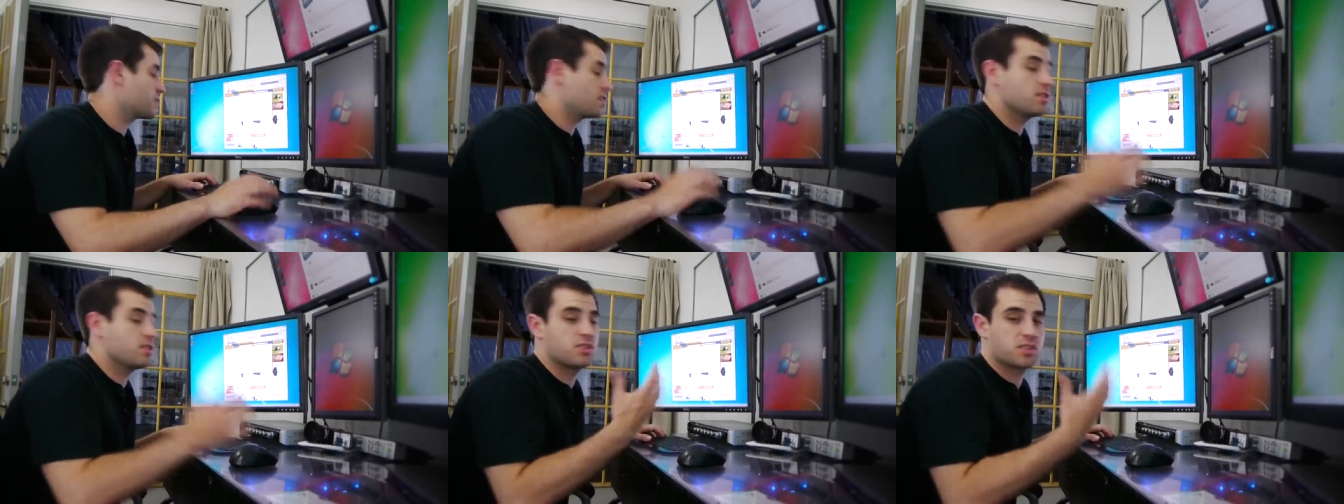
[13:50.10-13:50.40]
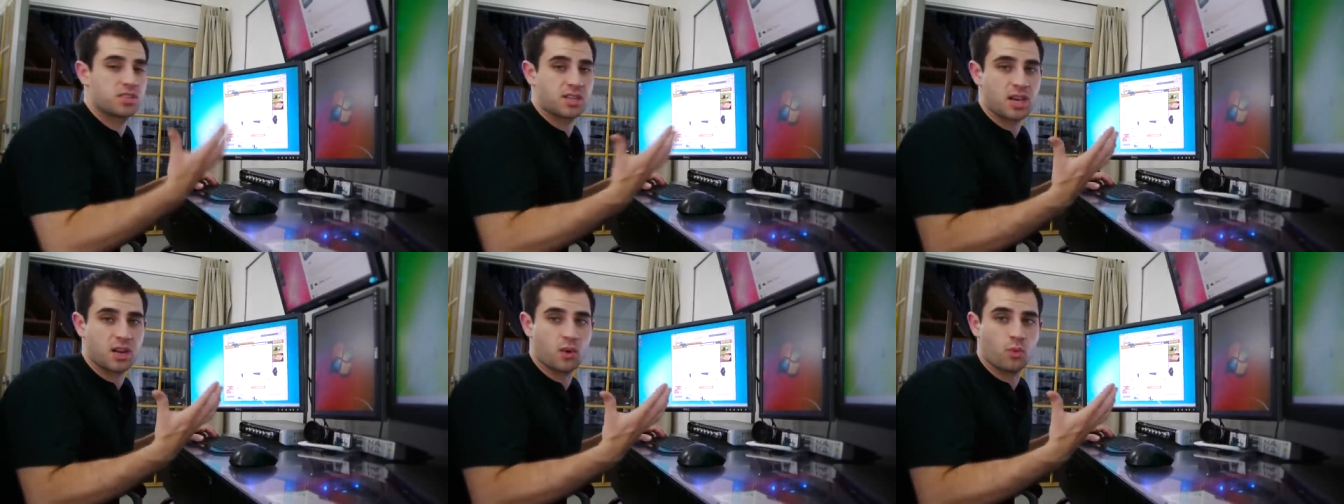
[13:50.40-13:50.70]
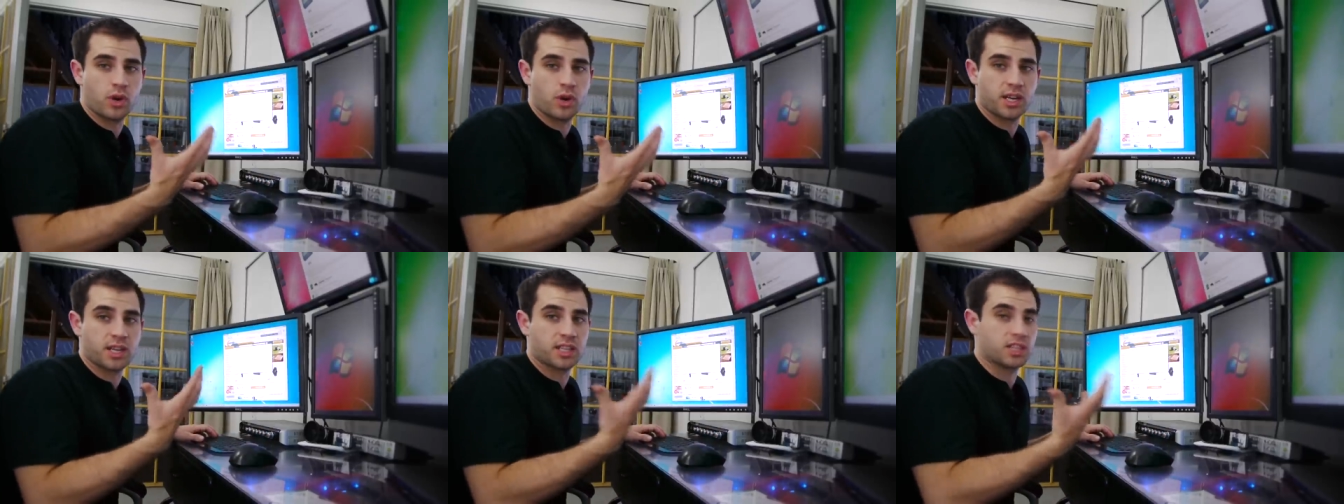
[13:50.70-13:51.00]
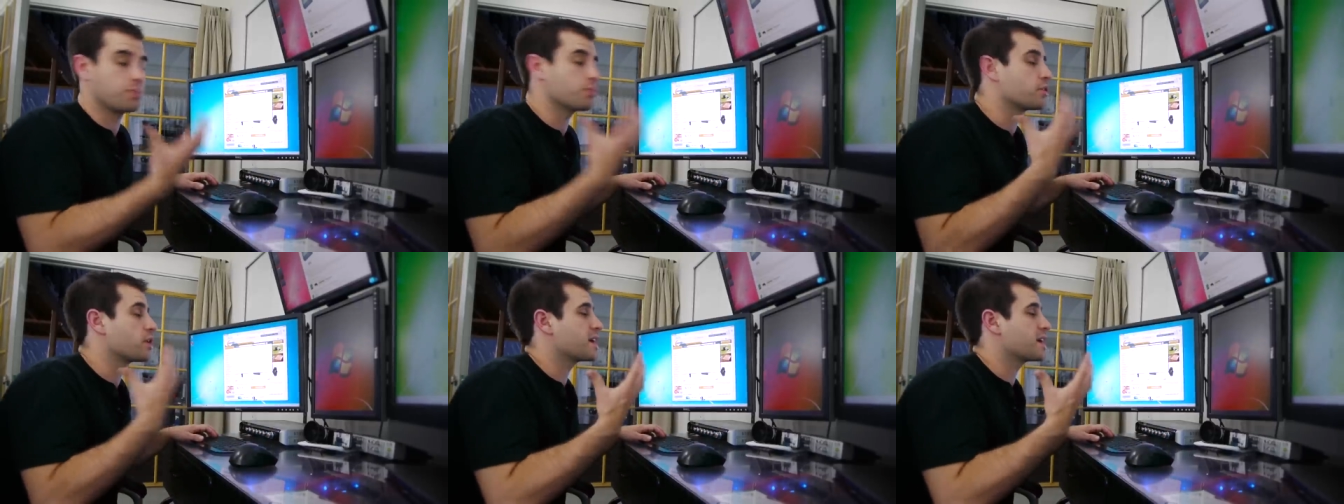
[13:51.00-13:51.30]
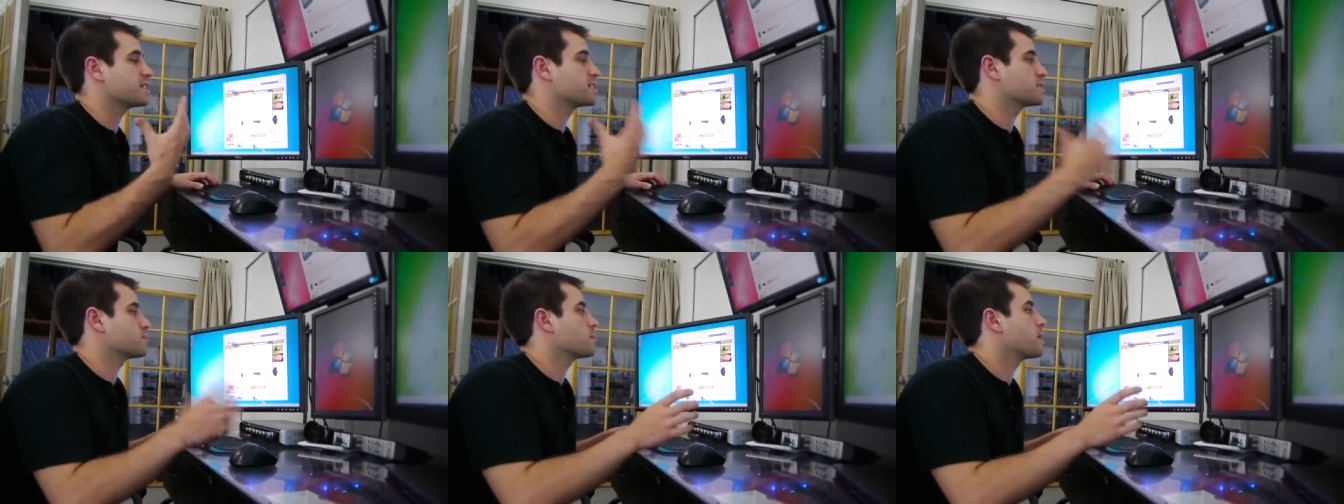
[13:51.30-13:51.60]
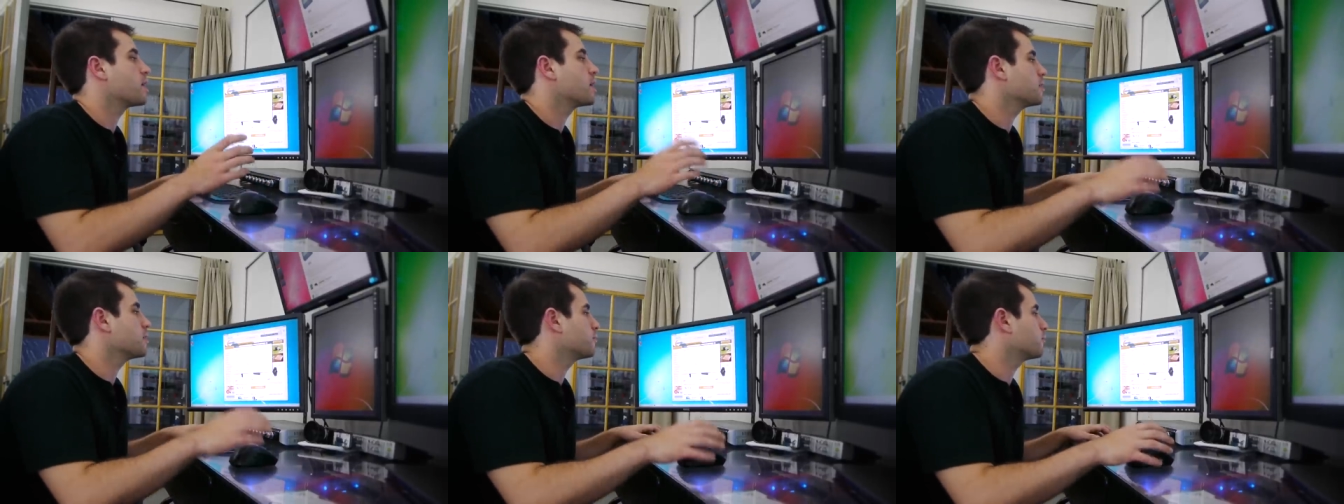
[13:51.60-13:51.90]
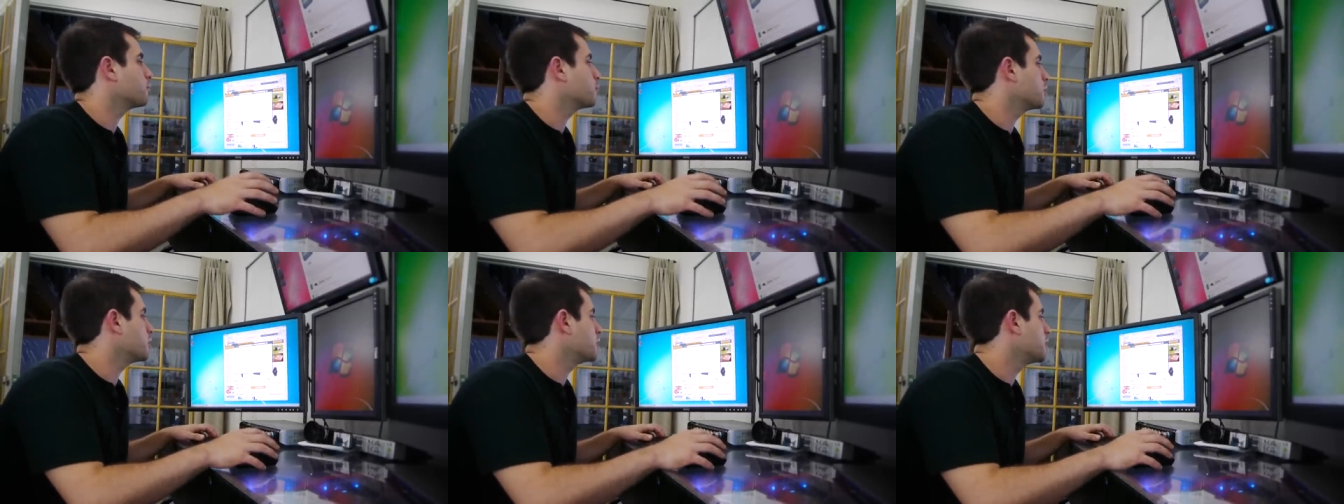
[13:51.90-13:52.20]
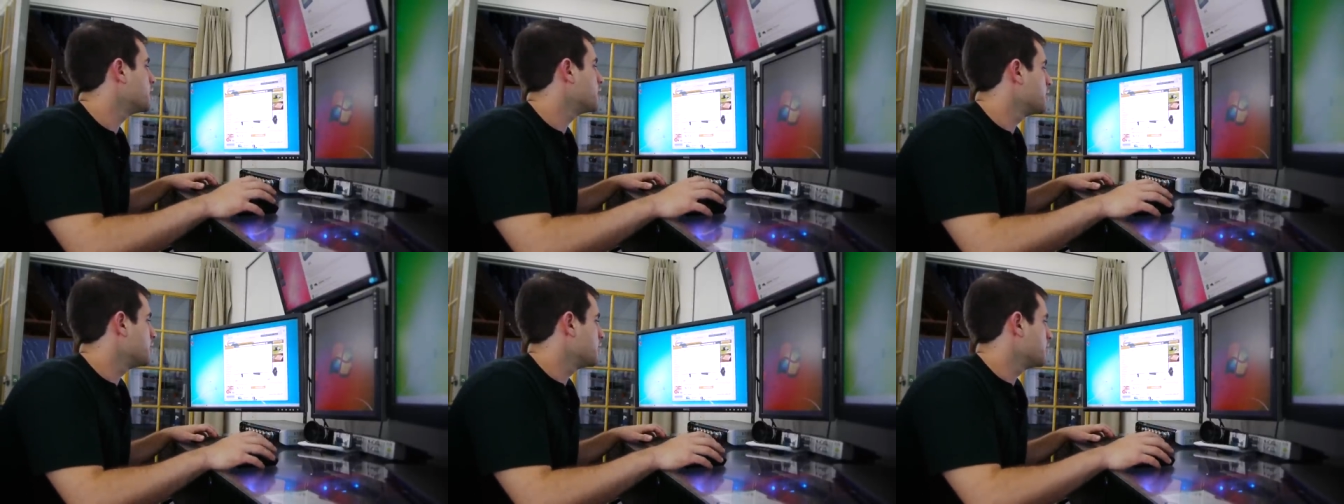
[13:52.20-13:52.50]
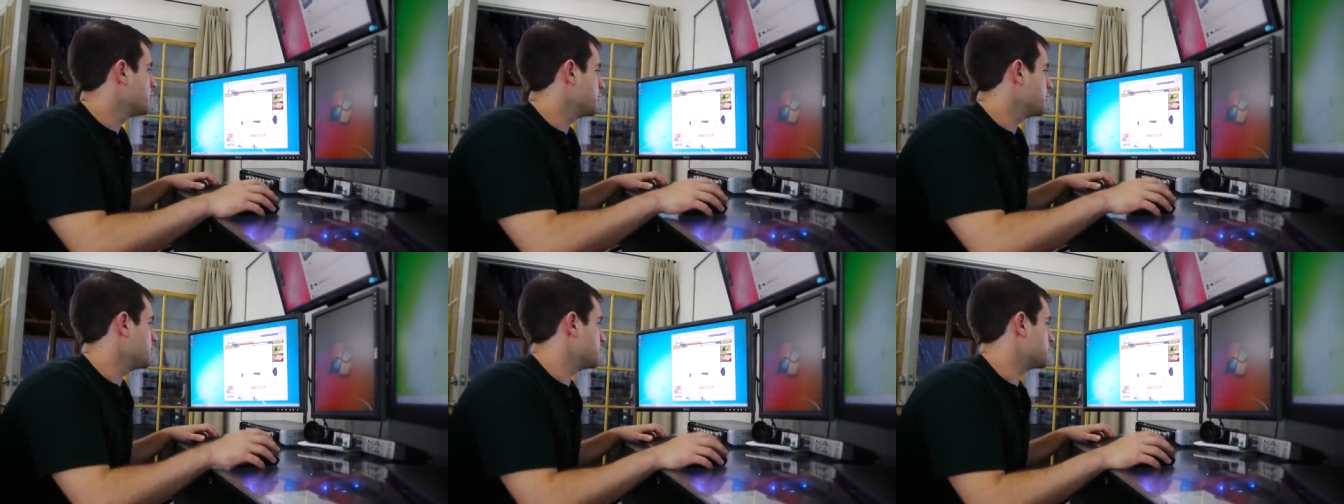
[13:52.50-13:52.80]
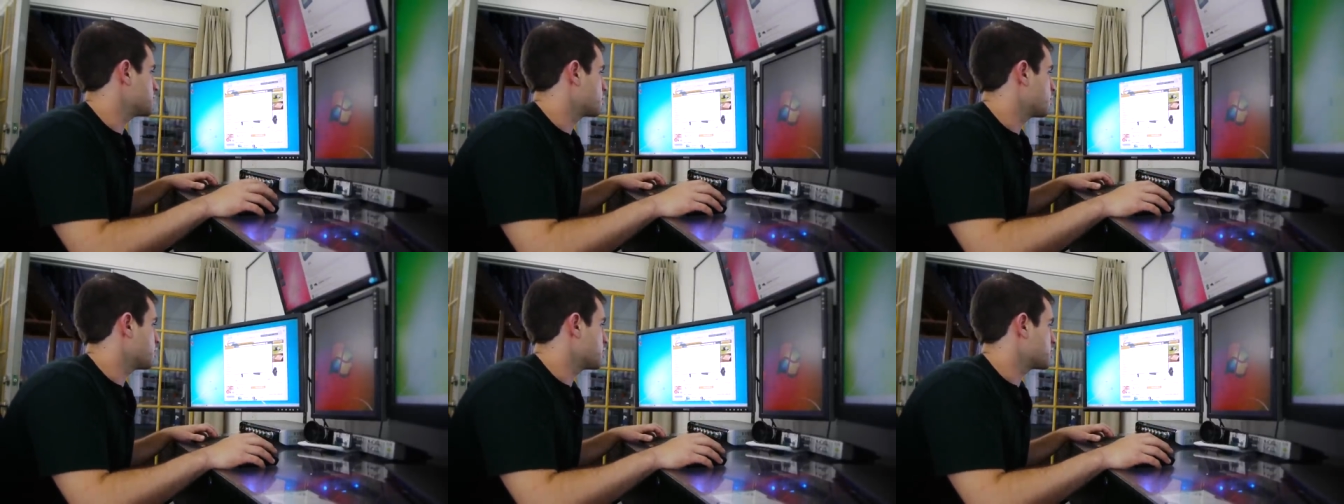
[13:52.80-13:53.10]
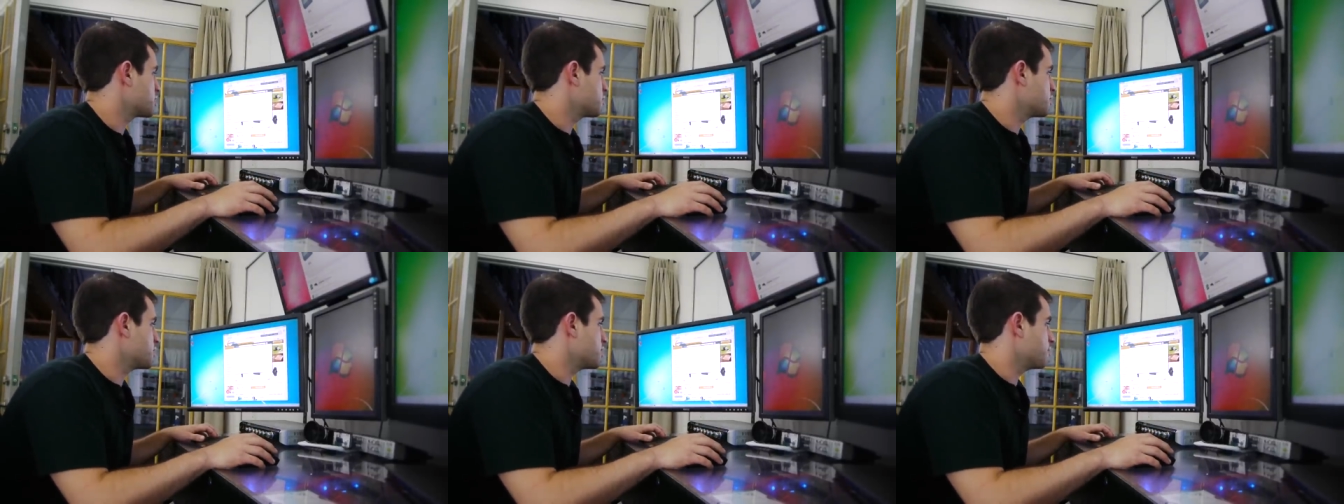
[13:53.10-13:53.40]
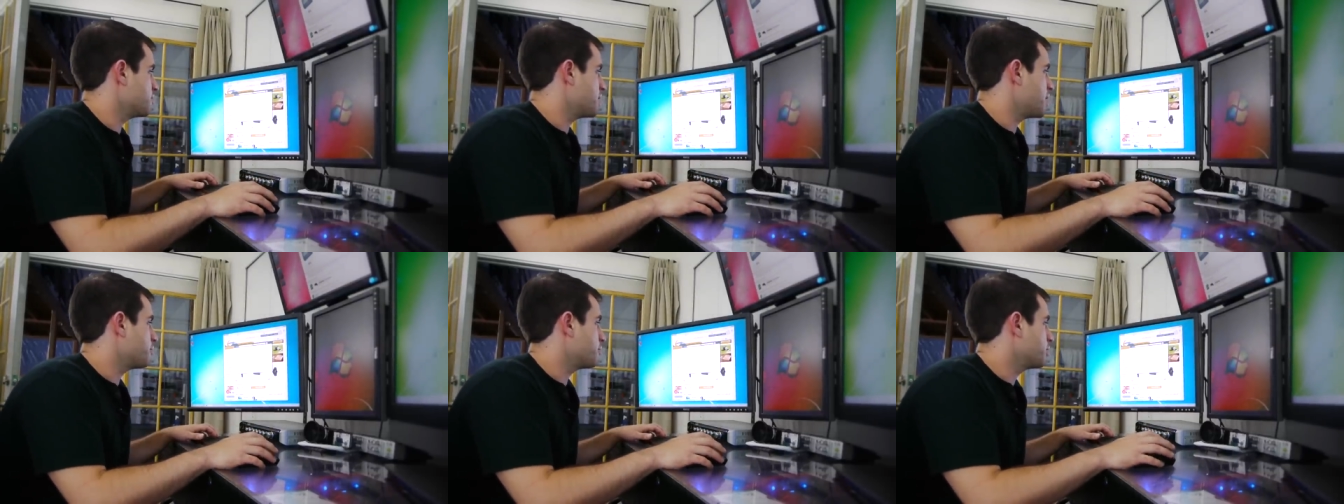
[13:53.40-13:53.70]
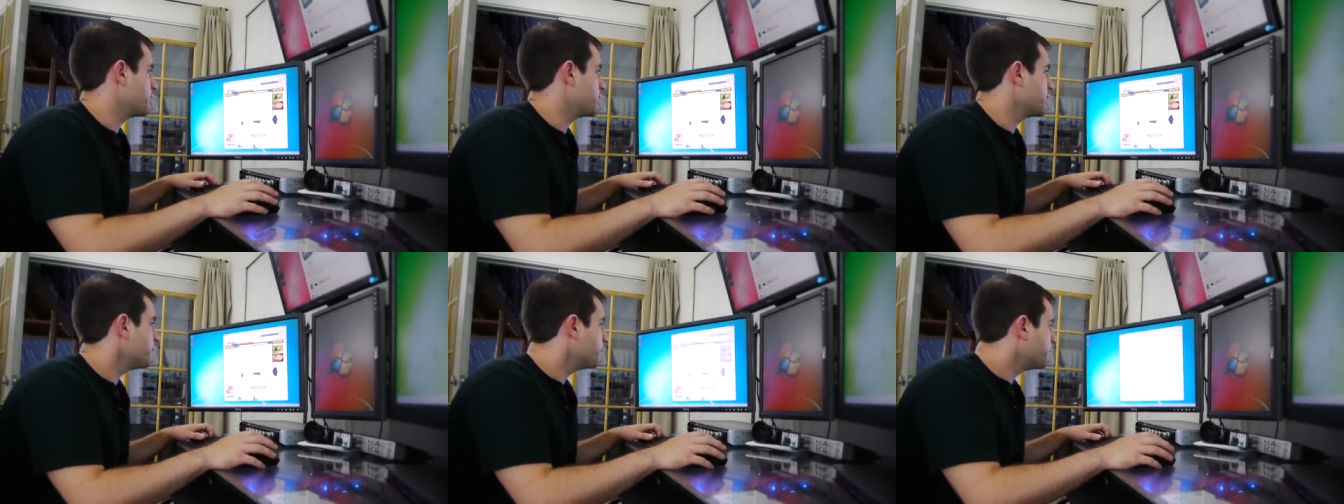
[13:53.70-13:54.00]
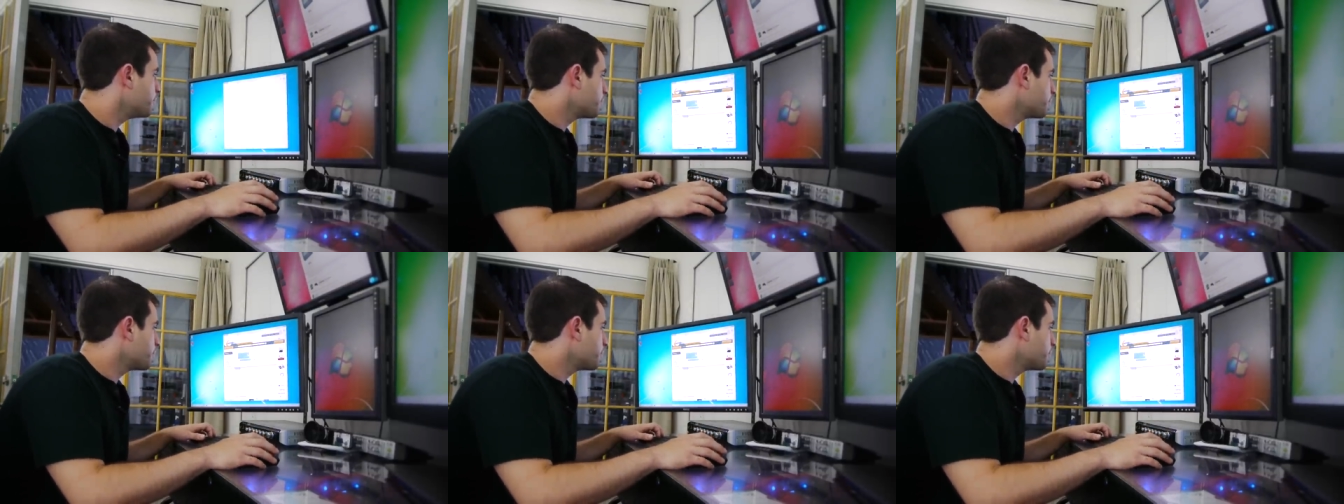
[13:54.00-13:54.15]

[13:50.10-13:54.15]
that you just kind of want to get the price in mind for is going to be the memory.